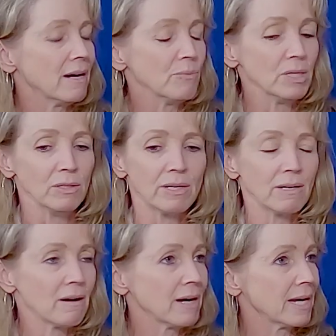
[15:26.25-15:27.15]
We look
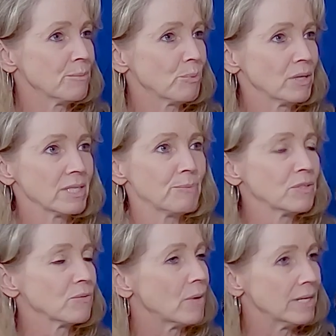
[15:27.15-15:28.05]
at our guiding
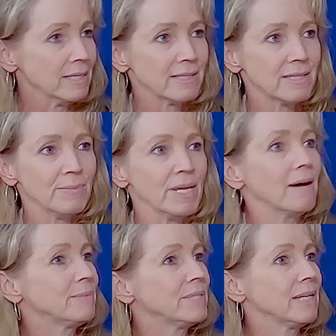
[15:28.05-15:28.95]
principles, what needs to be
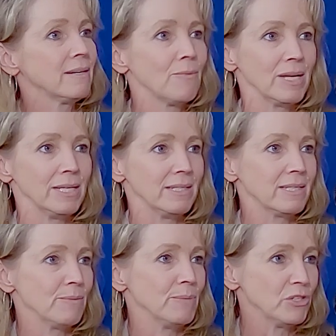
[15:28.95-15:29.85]
updated, what needs
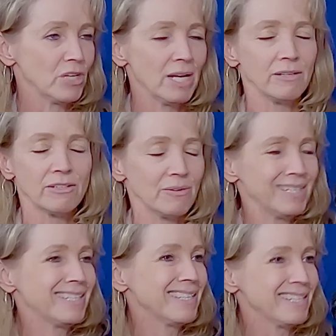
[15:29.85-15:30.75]
to be changed. So
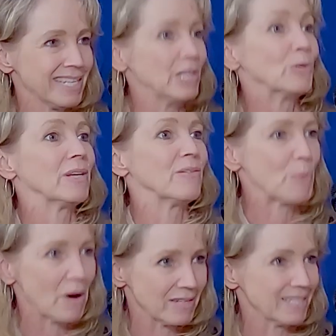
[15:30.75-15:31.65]
it's this iterative
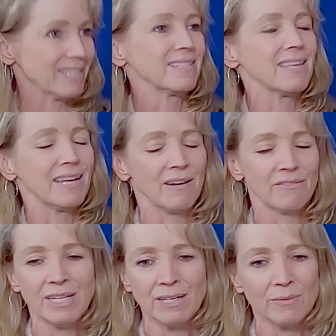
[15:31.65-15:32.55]
process that
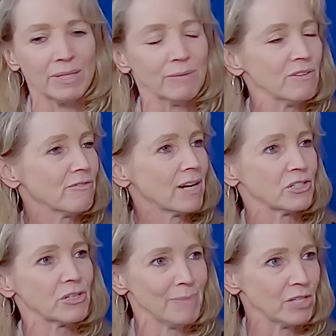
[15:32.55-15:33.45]
every year we
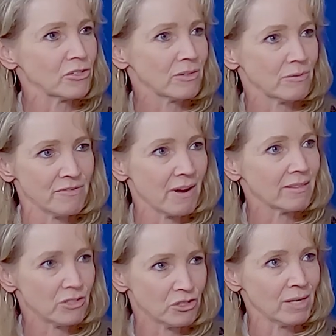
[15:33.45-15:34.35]
refresh it, make sure we've
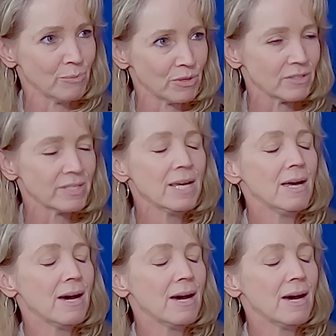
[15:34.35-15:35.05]
got the chamber's